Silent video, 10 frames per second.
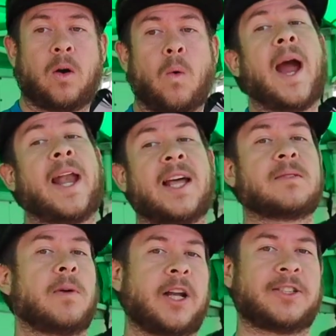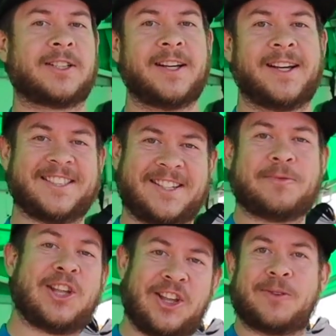quite as much as some
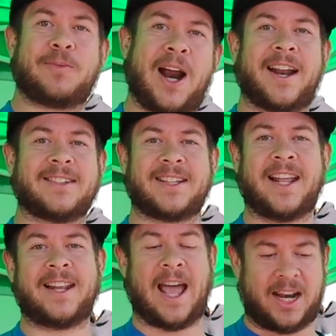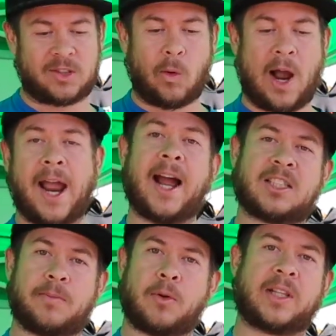of the other brands. And that is why I
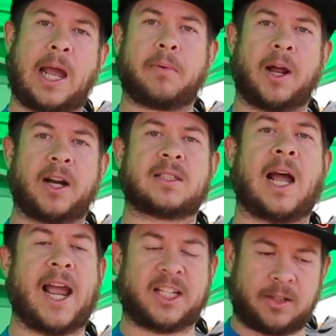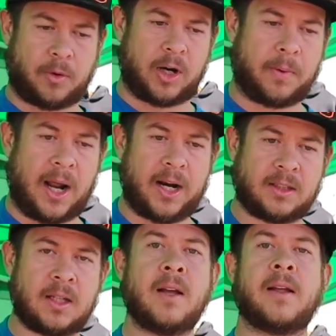support that product. I support a
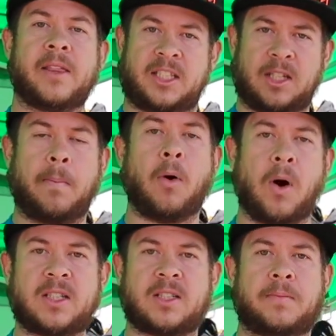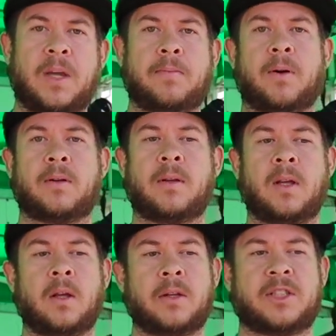product that supports the people.
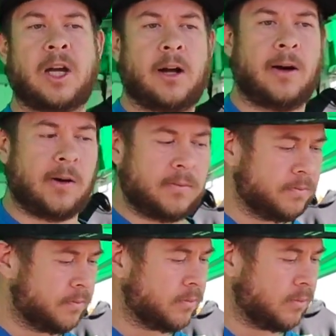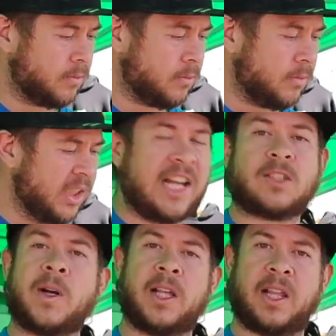So that's
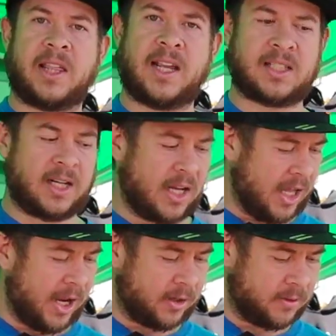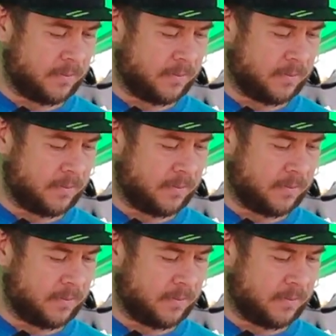one of the things that I like.